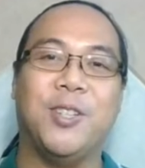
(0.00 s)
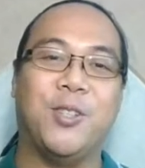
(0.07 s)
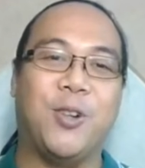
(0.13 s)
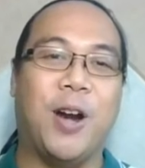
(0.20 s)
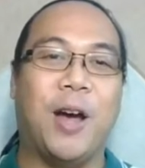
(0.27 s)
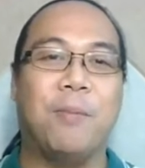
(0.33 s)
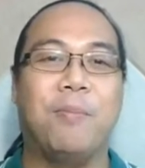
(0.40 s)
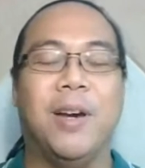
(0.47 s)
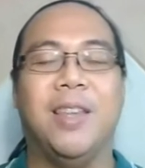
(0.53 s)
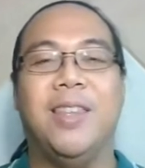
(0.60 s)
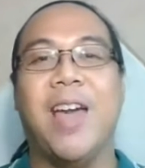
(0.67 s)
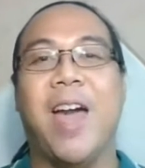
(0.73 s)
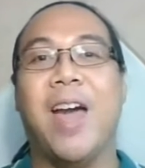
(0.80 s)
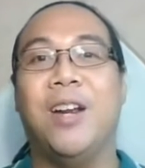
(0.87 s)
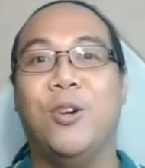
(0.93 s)
struck by
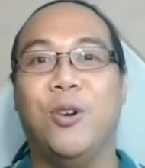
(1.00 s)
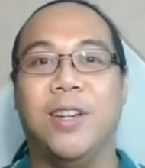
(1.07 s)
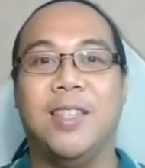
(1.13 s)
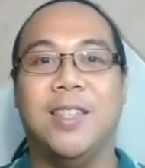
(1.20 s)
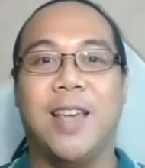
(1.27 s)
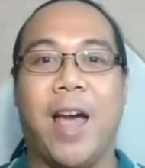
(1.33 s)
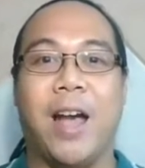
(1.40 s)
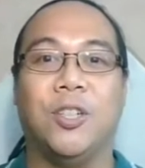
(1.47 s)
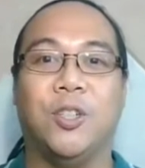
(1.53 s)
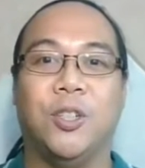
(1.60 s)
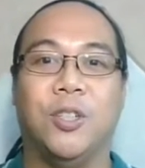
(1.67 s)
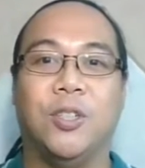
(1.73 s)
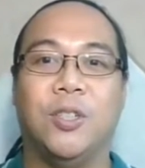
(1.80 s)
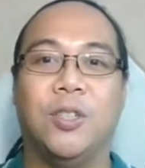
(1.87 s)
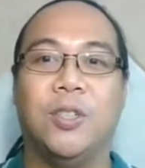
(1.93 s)
the android's
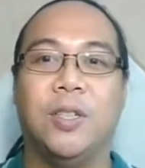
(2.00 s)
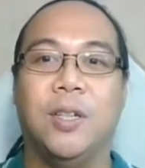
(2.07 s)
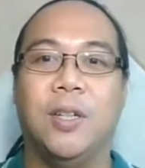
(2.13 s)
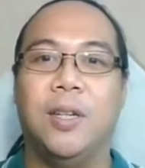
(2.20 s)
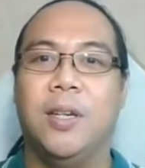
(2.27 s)
actions.